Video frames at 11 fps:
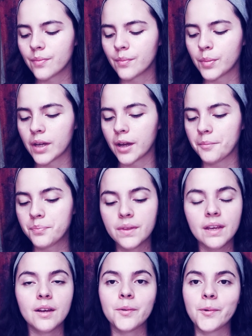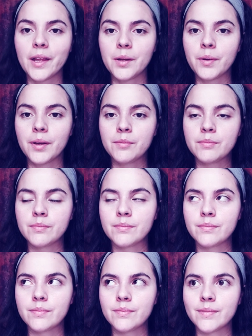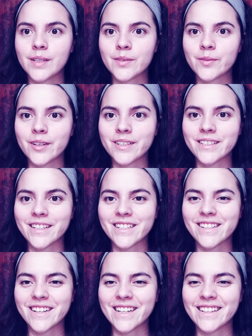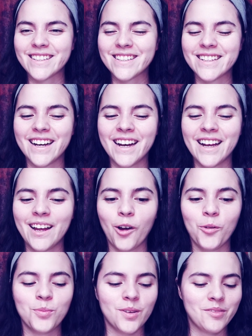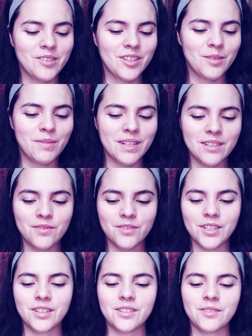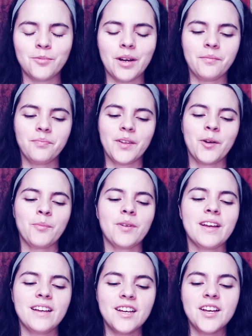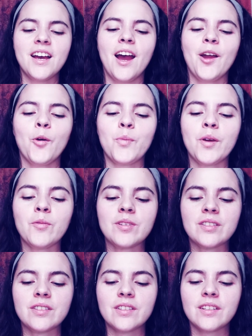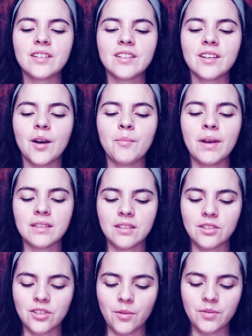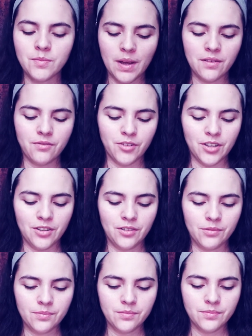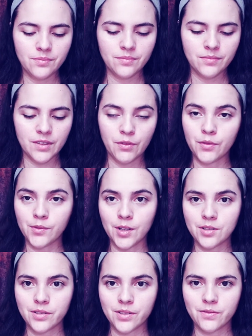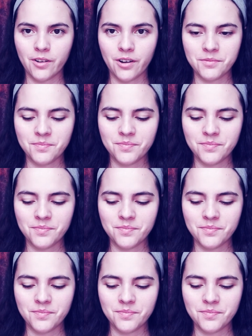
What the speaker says: But yeah, anyway, thanks for watching, Sagittarius. I hope that was a good message for you. Well, I hope it was a message that was meant for you if you've watched this far.